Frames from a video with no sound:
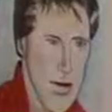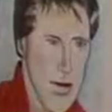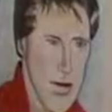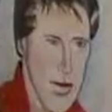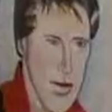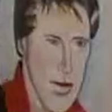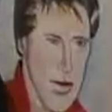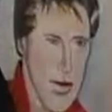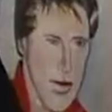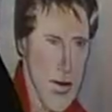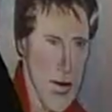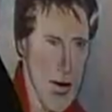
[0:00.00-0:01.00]

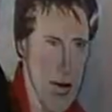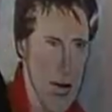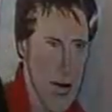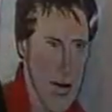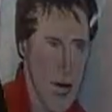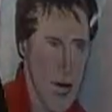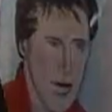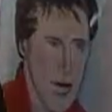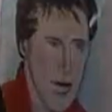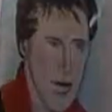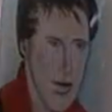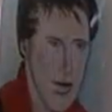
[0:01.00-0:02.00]

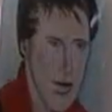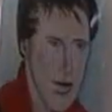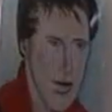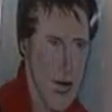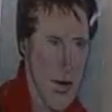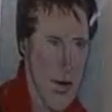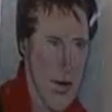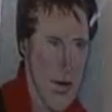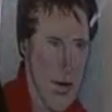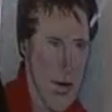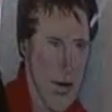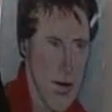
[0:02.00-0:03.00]

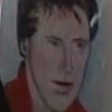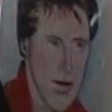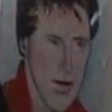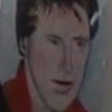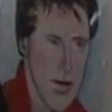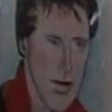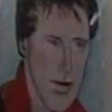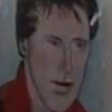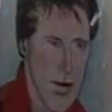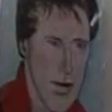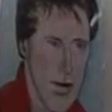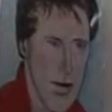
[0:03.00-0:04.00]

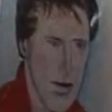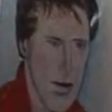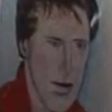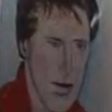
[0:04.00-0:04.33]
(not speaking)